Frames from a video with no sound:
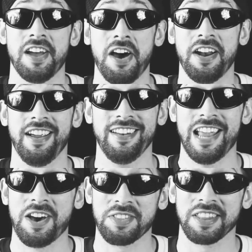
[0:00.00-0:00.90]
Alright,
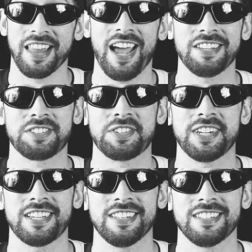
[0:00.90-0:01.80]
now the last
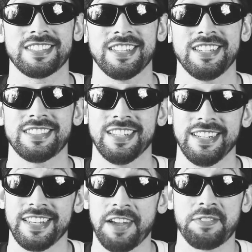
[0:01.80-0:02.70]
trick in this list,
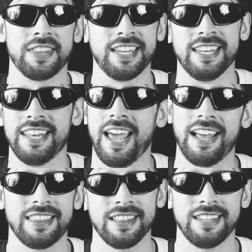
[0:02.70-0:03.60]
and definitely
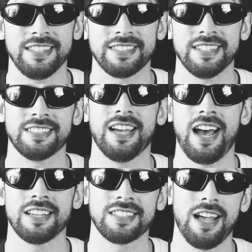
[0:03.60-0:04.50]
not the least, is a
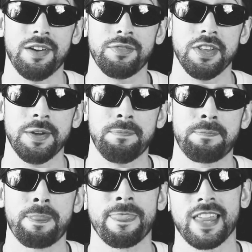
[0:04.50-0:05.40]
hostile flip.
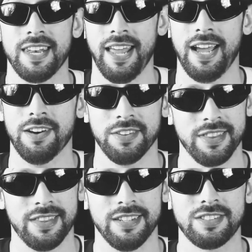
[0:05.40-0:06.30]
Now,
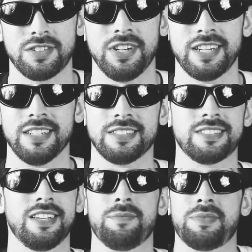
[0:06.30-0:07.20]
this trick is
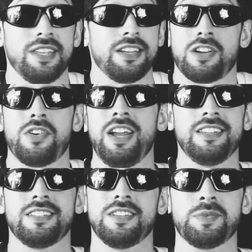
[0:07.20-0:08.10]
something
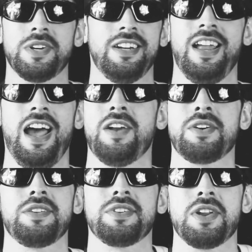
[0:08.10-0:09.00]
crazy and weird. I
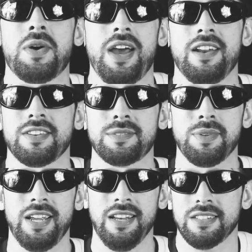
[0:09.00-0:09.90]
don't even know how to explain